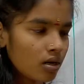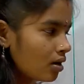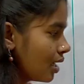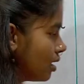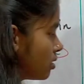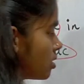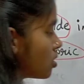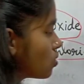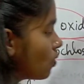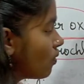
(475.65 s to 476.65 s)
Okay.
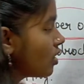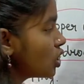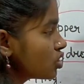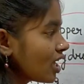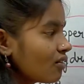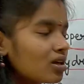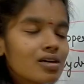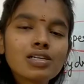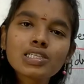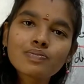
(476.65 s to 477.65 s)
So you check
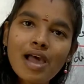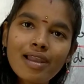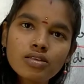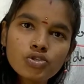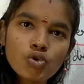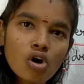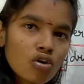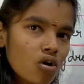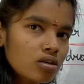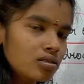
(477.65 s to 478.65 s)
whether it is balanced or
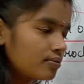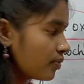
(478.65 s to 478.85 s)
not.